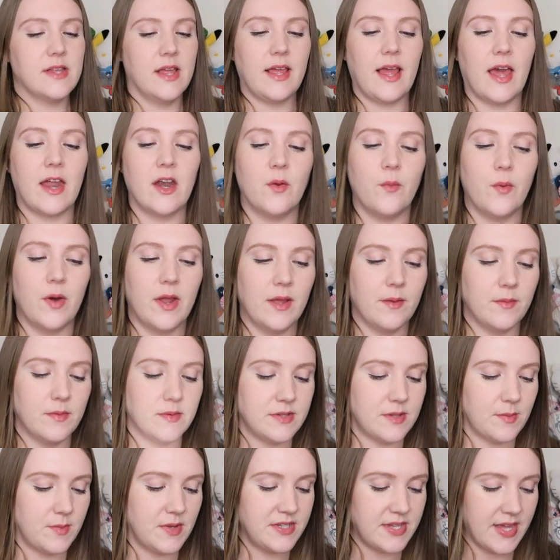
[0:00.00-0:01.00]
thing, I'm
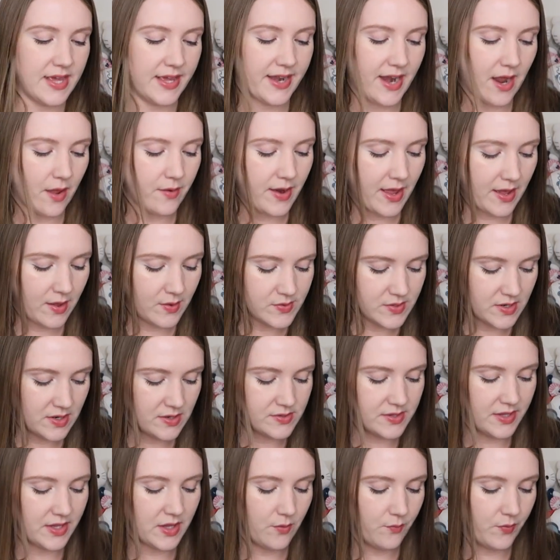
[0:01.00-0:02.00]
gonna take it out now so it
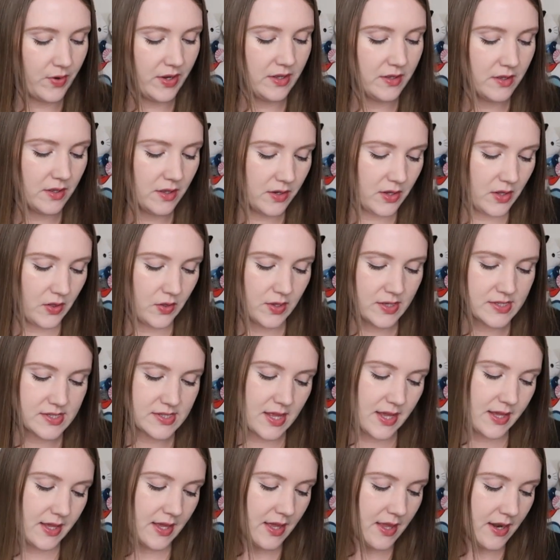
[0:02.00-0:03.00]
doesn't get wrinkled. It looks
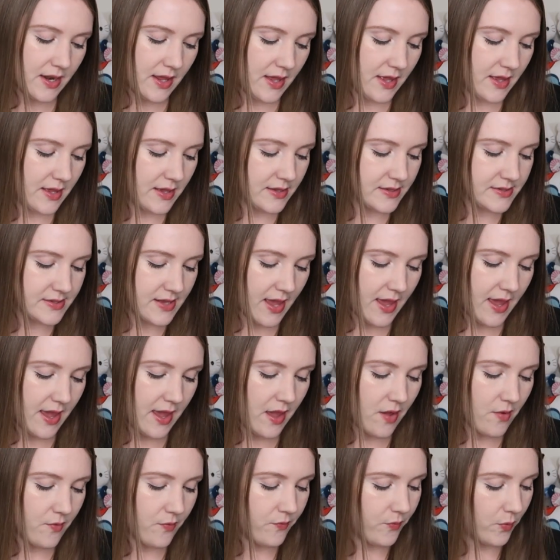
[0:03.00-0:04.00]
like it is
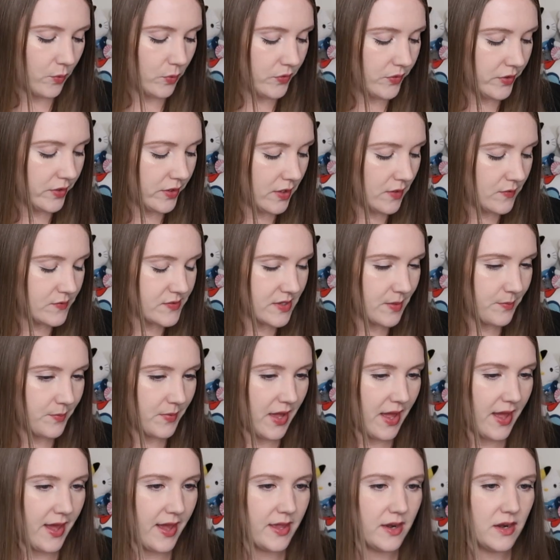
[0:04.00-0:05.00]
a folder of some
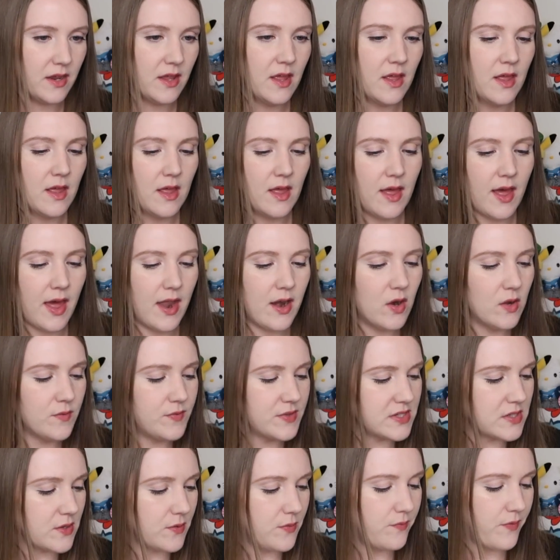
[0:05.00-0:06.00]
kind. I don't know if
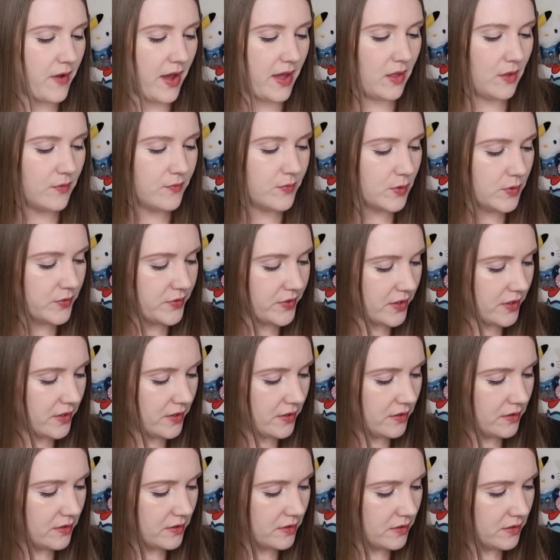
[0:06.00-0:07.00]
it's a file
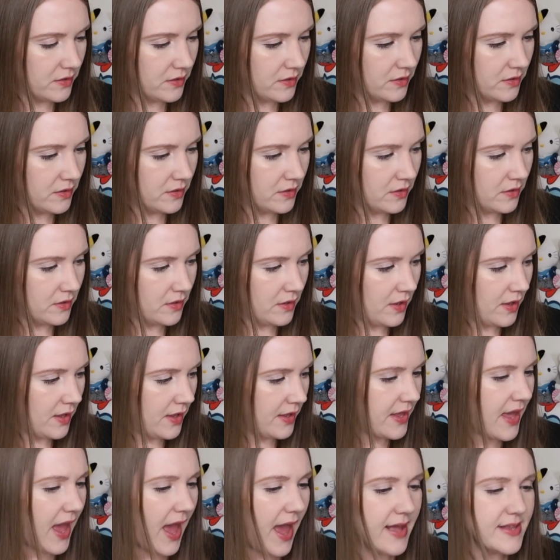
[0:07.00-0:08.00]
folder.
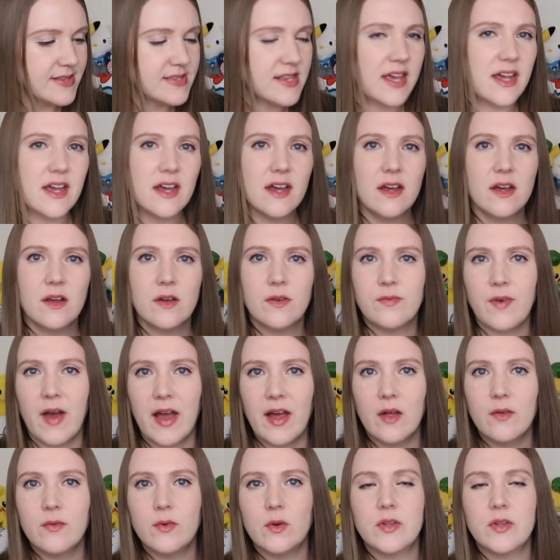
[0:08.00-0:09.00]
Yeah, it's like a file